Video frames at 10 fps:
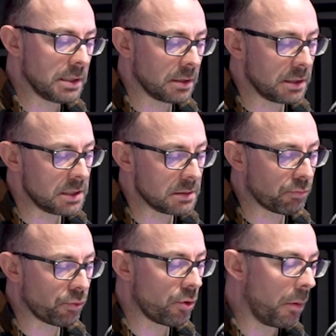So this is
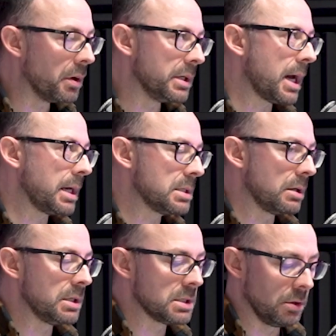proper
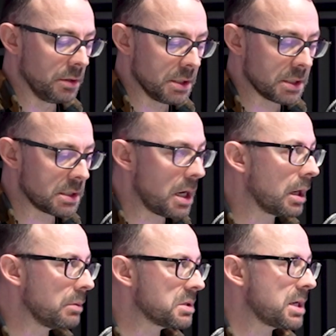data. It's not just
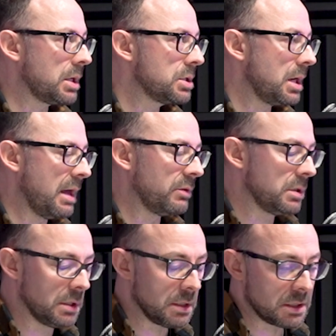circumstantial
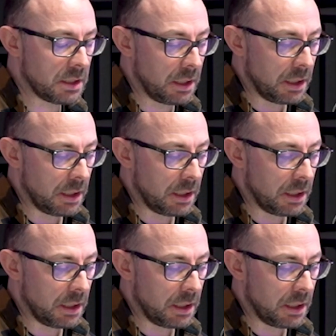evidence.